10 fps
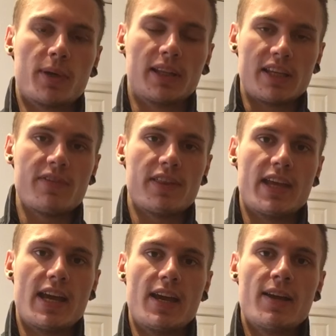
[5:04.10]
I'm going to leave it
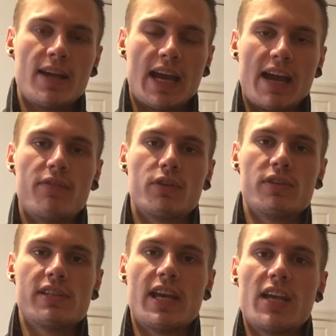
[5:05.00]
there. Have a
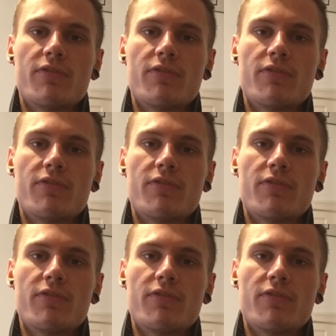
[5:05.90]
good day.